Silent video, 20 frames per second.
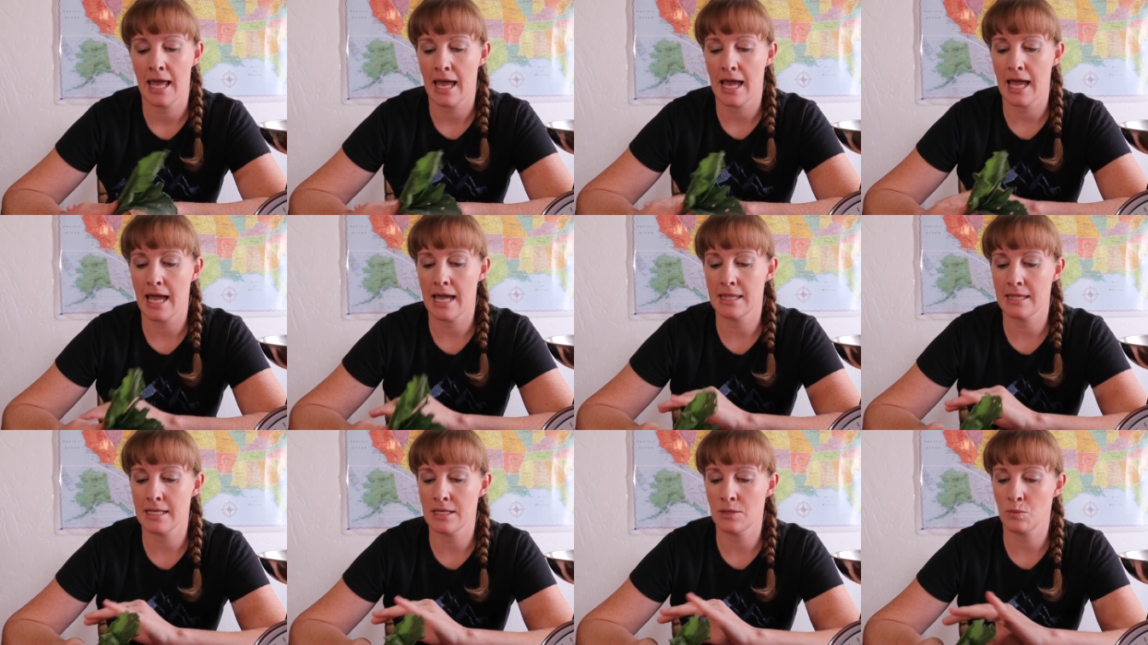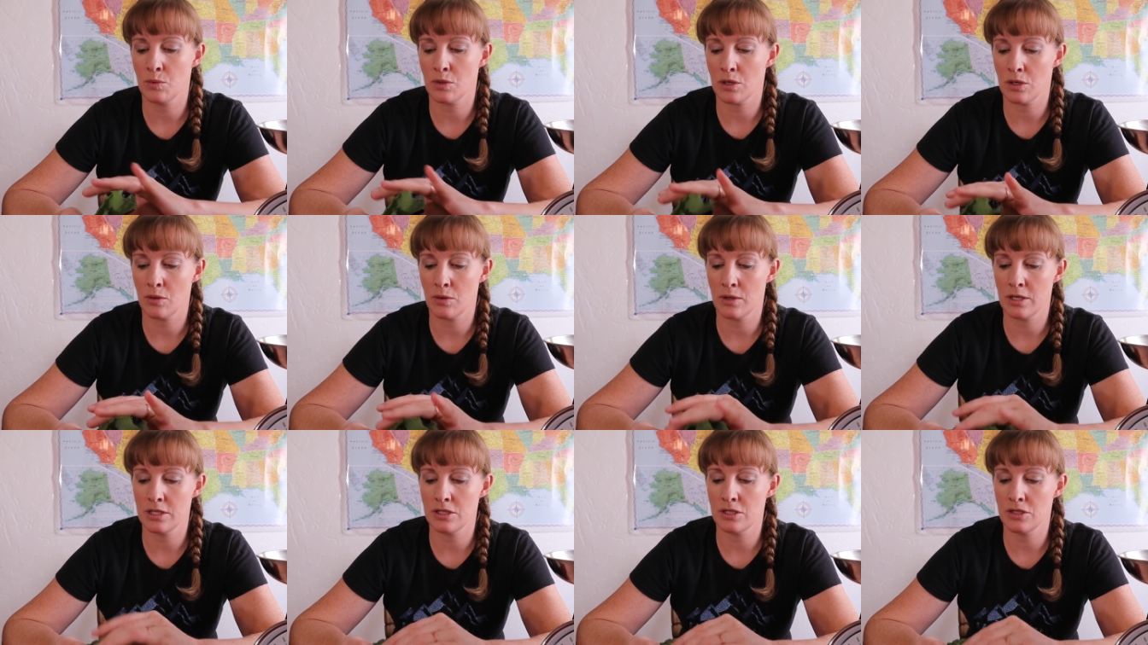And then we're
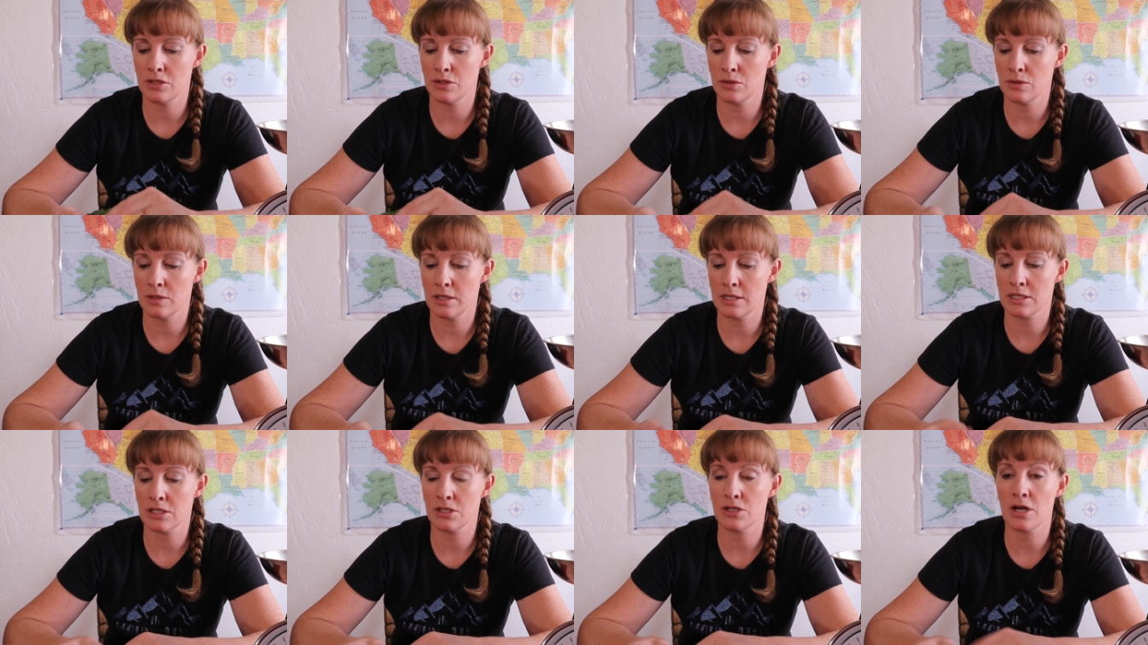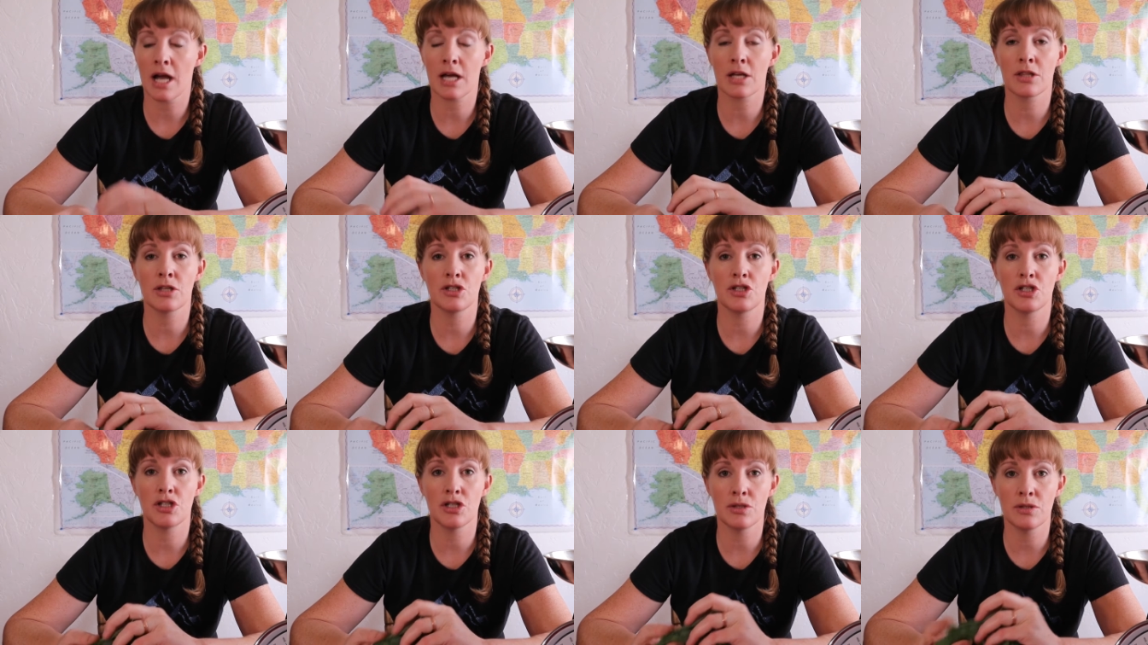going to extract the
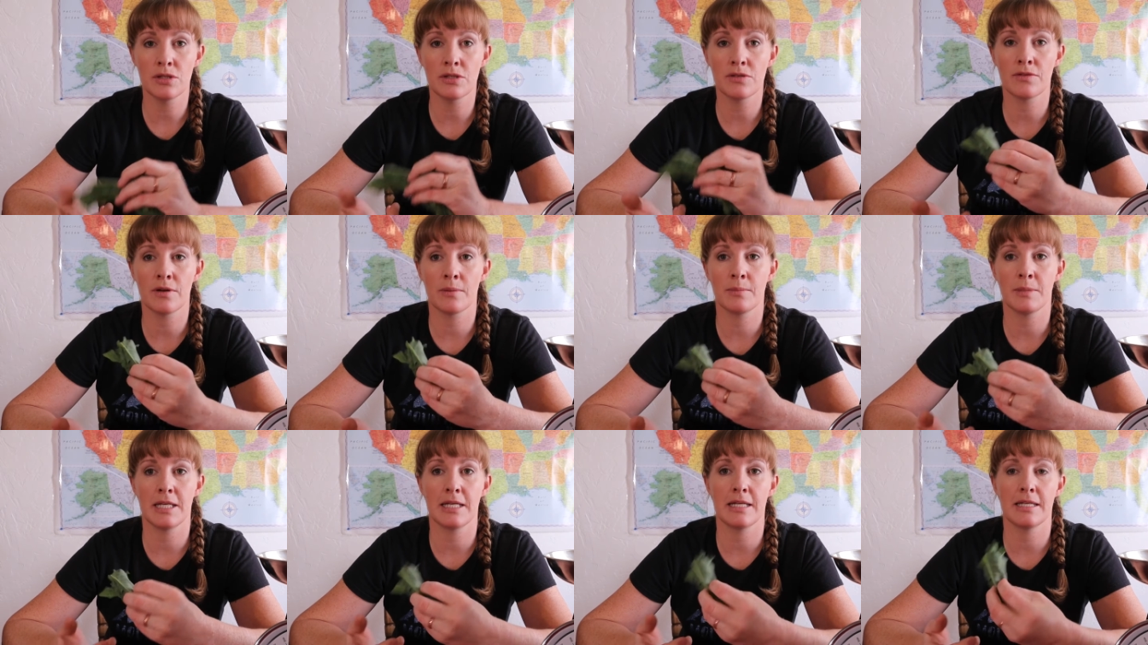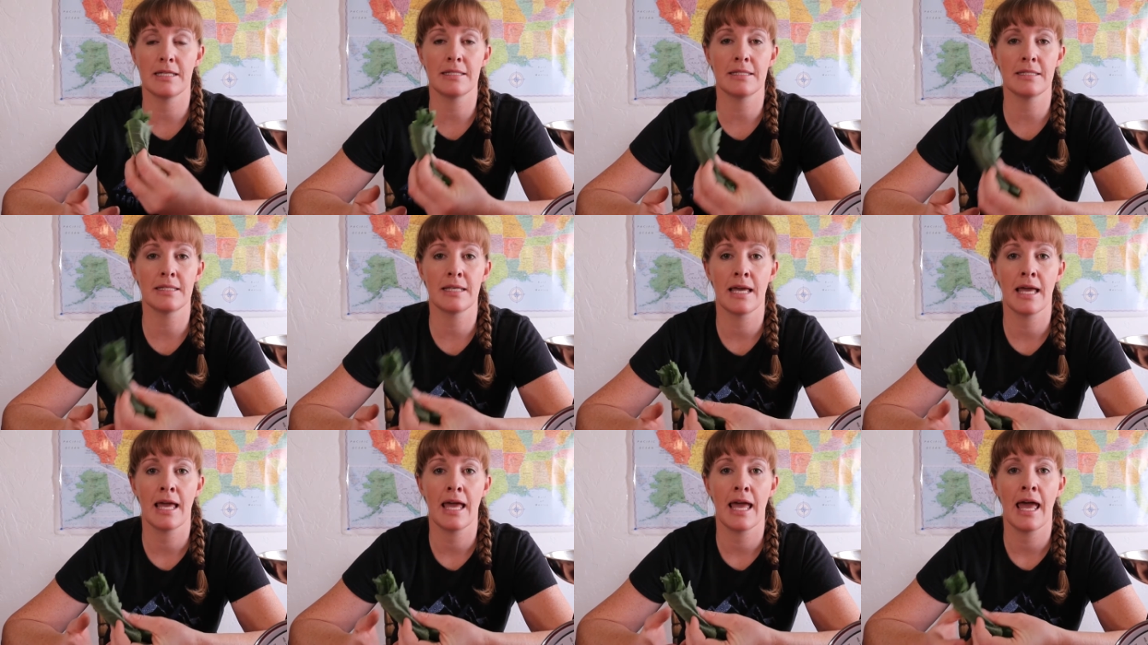juice from these
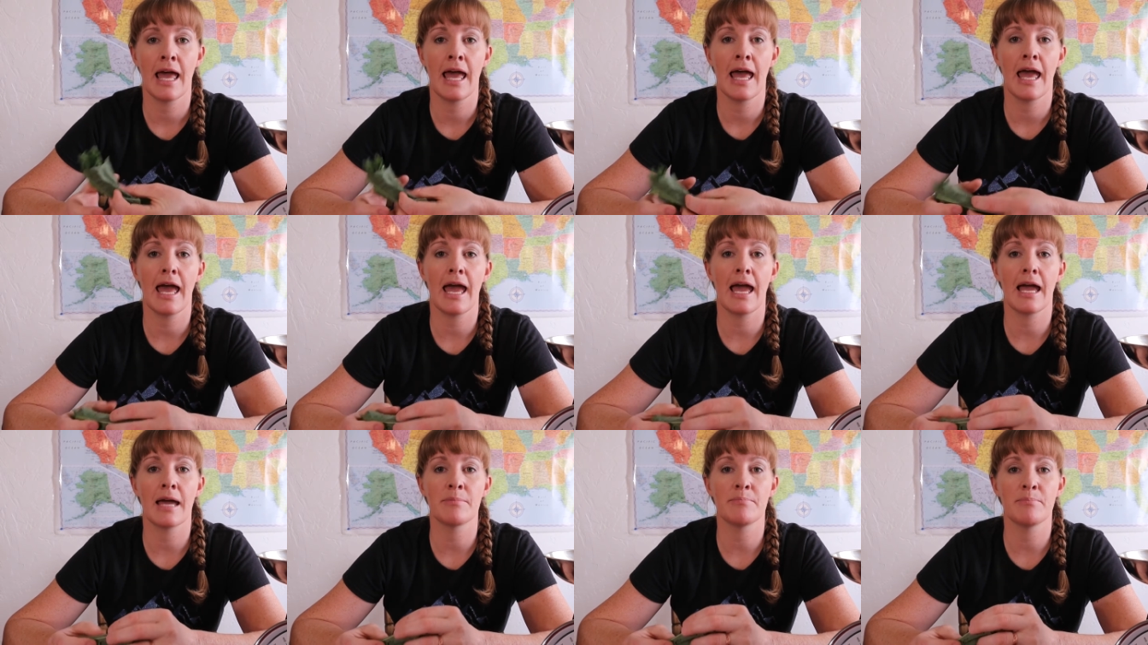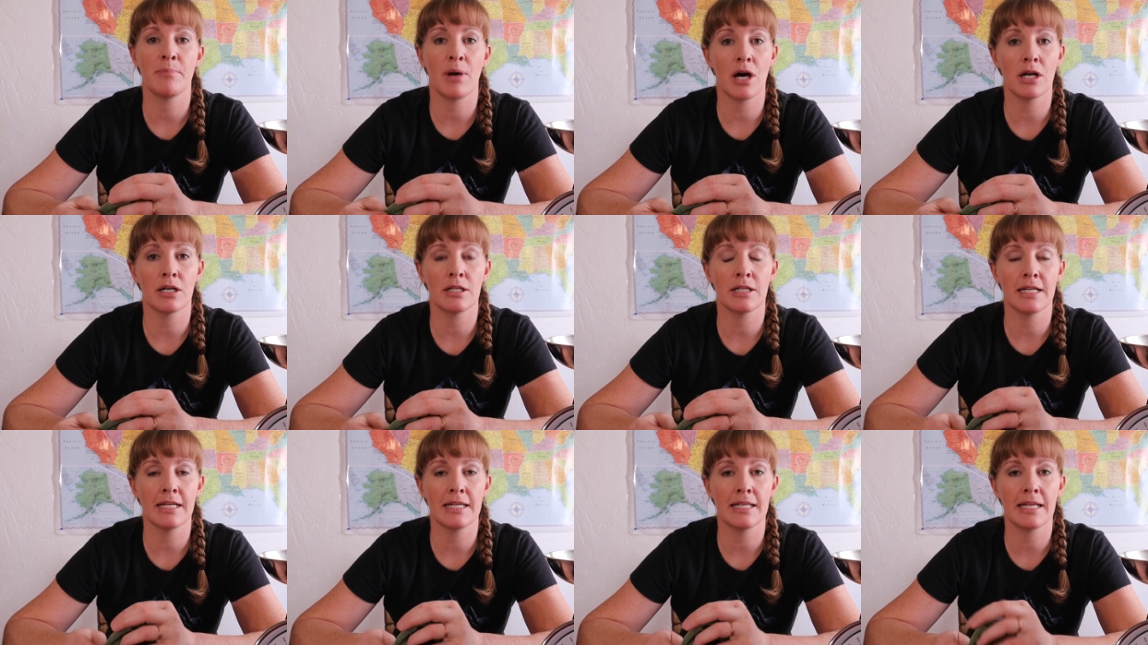and
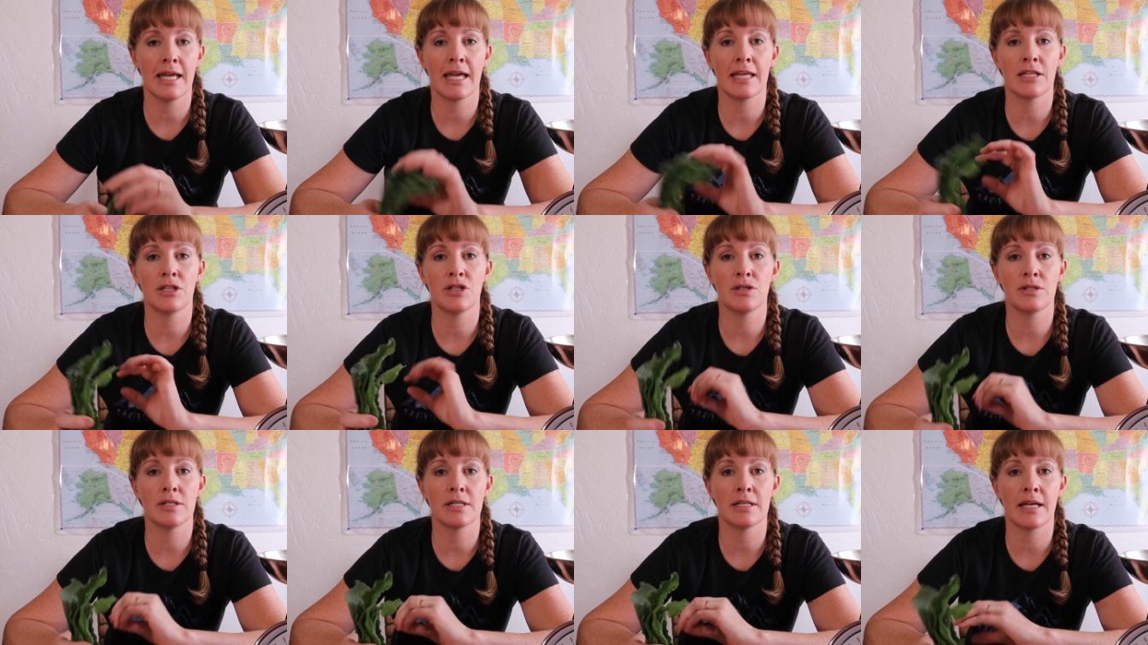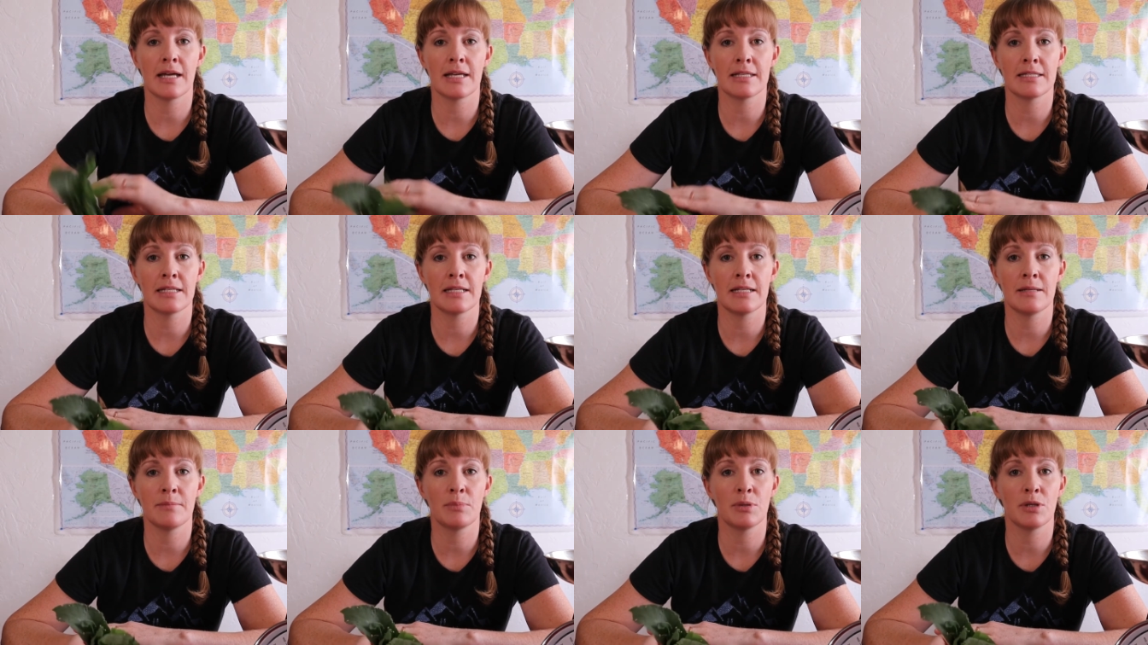bottle it and use it as an
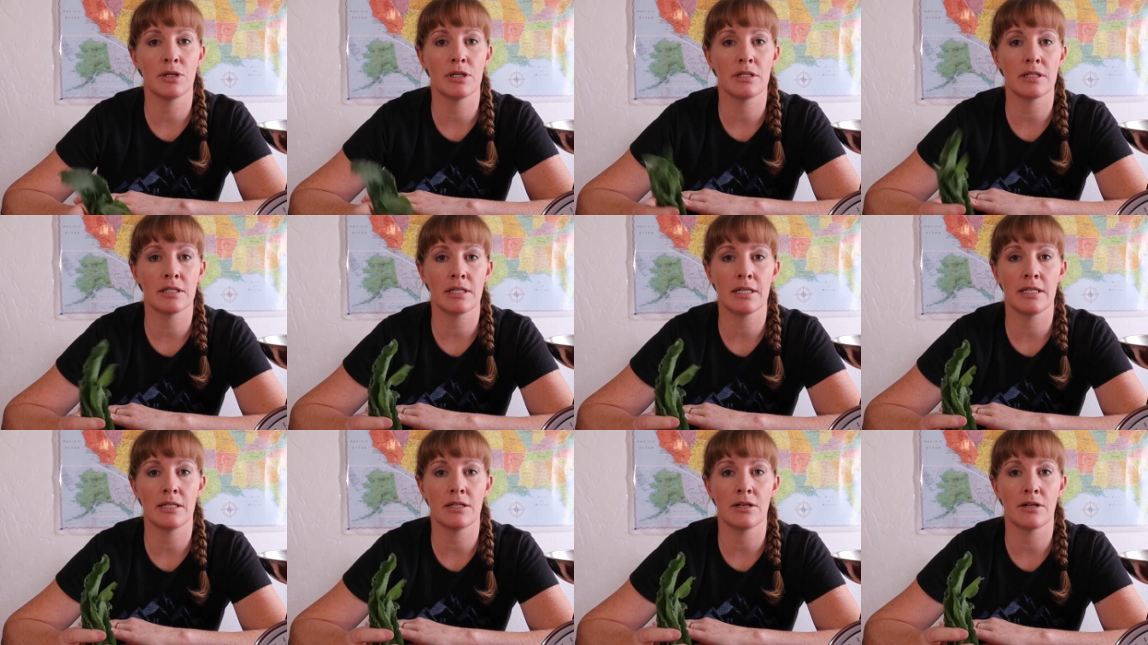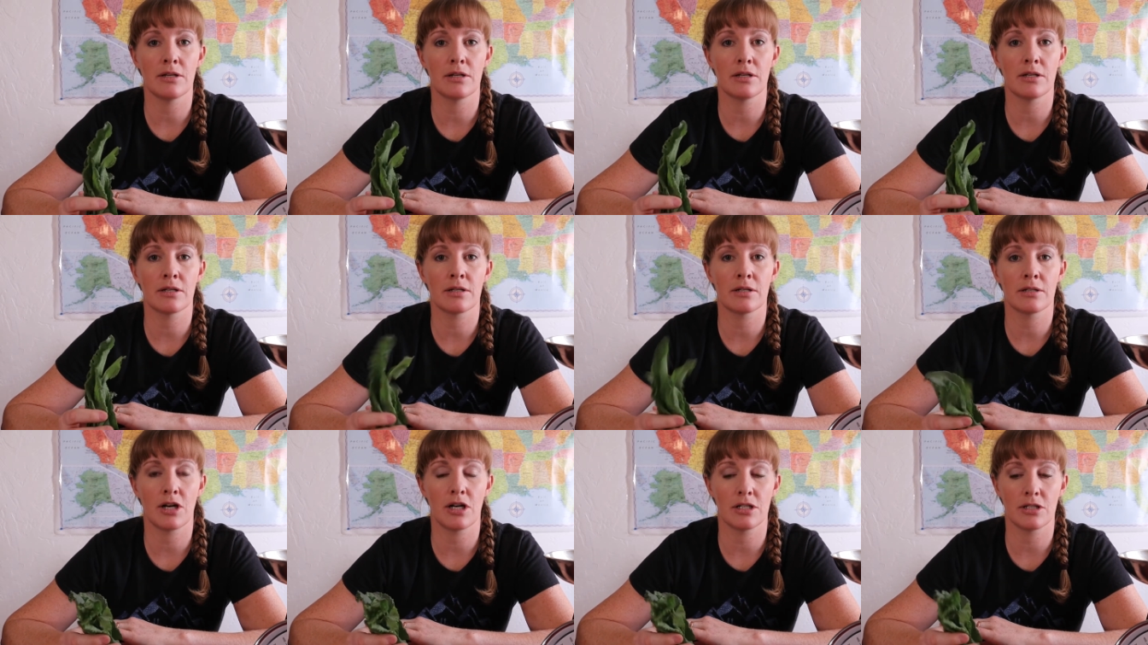input in our
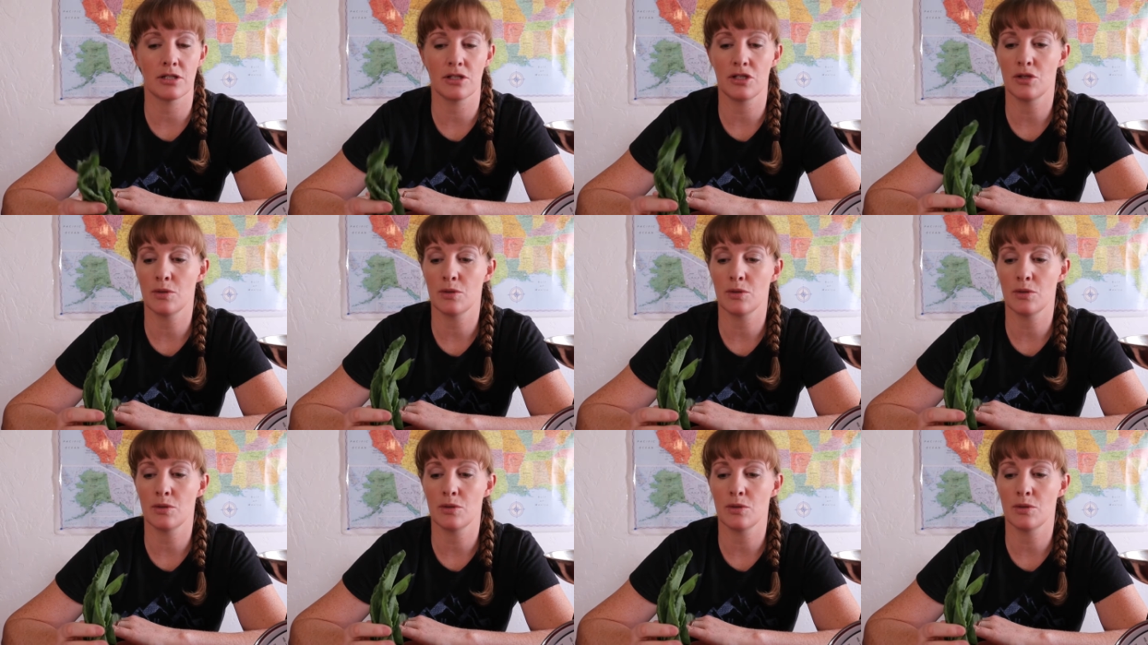garden.